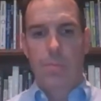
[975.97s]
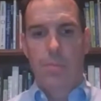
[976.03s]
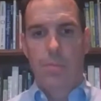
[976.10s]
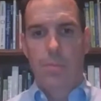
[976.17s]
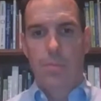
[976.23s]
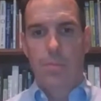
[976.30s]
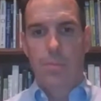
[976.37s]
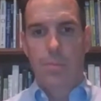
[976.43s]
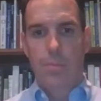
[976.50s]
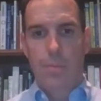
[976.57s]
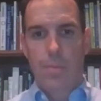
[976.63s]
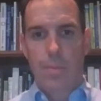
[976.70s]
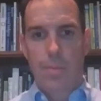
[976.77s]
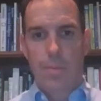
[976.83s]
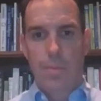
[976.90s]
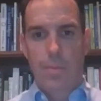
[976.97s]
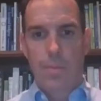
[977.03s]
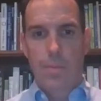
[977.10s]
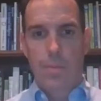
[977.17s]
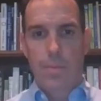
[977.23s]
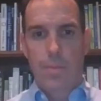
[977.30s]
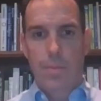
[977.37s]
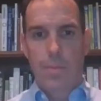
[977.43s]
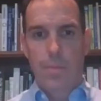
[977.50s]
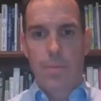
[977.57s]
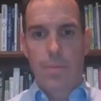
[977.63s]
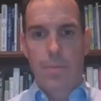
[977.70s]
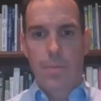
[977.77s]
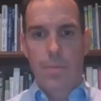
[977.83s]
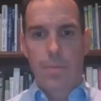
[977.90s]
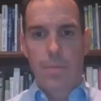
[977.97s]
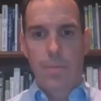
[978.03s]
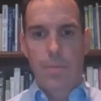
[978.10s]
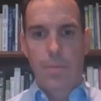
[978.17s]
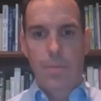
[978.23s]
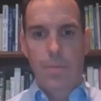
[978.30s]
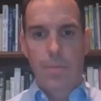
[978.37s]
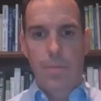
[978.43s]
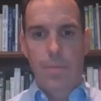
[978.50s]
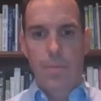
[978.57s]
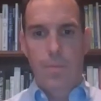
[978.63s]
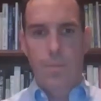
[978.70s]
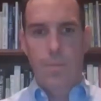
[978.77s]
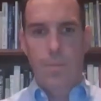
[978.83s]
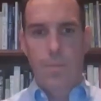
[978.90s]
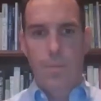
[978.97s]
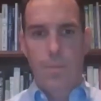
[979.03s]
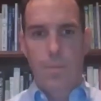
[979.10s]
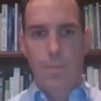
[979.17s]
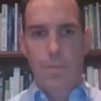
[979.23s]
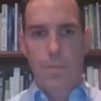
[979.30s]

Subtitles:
(silent)